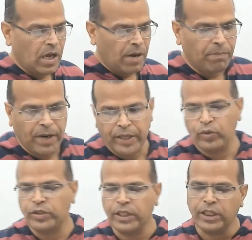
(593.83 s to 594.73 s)
By
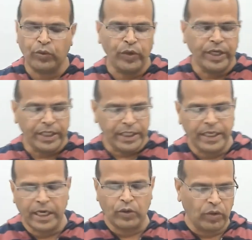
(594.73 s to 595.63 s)
using 20
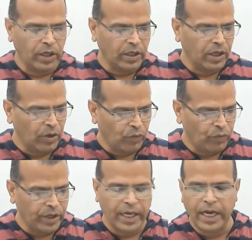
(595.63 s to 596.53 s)
network,
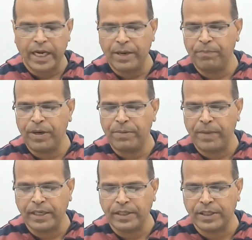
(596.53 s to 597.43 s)
we can
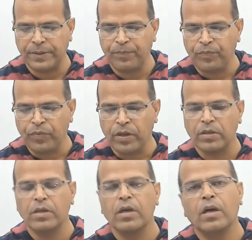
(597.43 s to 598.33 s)
implement
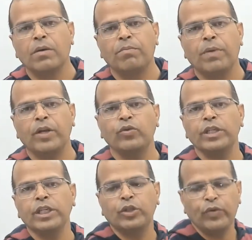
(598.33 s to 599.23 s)
by
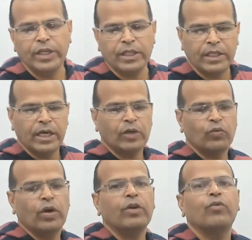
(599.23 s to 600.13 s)
using twin T
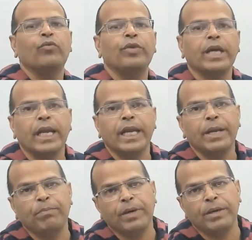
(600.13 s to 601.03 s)
network, we can
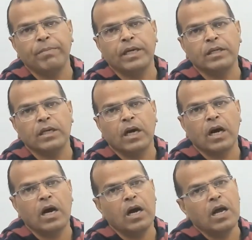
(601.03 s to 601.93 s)
implement a